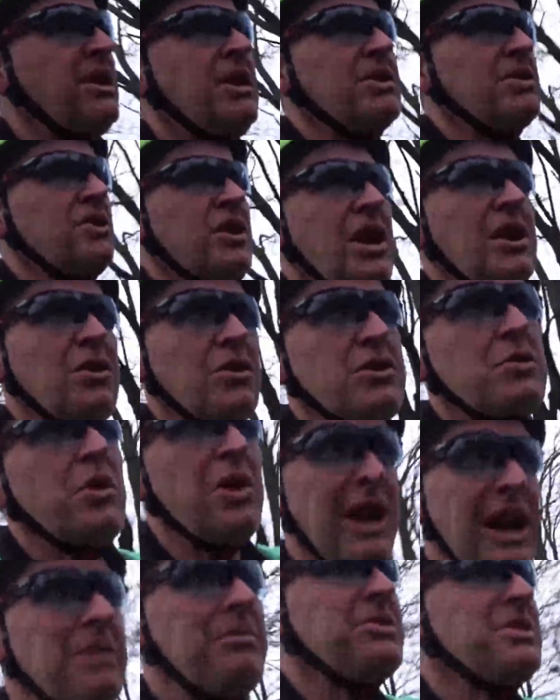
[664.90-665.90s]
sorry, I know there's one
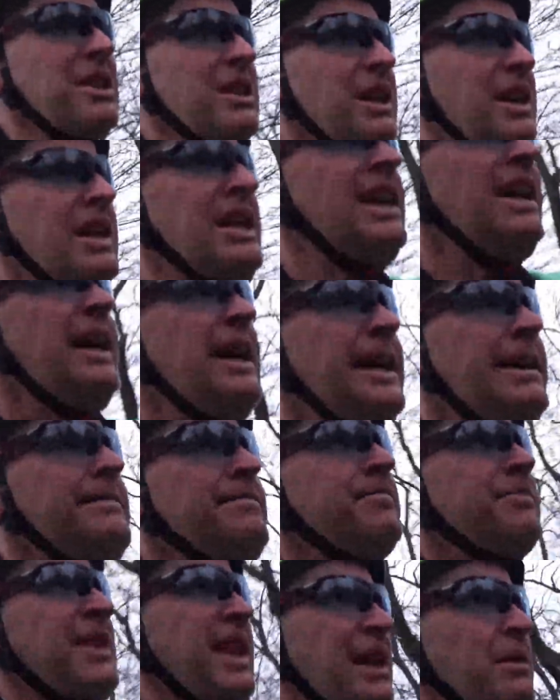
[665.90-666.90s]
on Amazon.
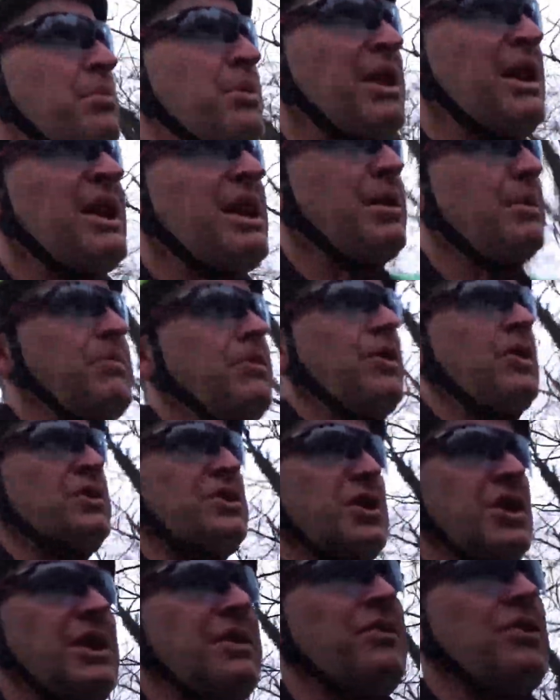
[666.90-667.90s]
Then I'll put the link up for
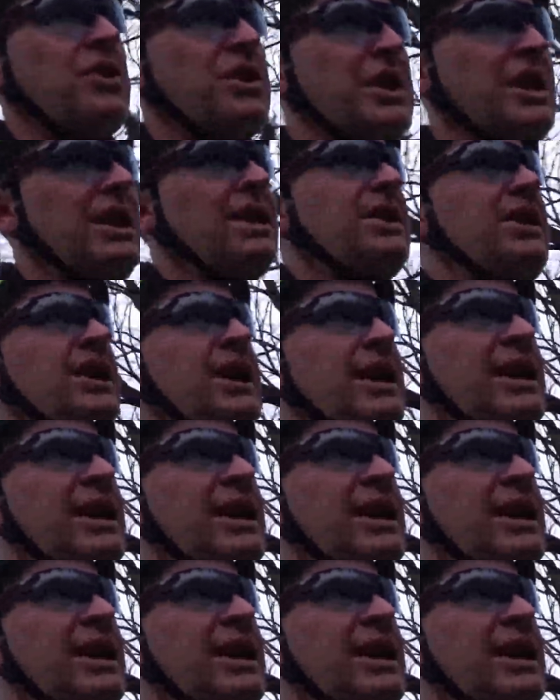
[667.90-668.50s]
so you can have a look at that.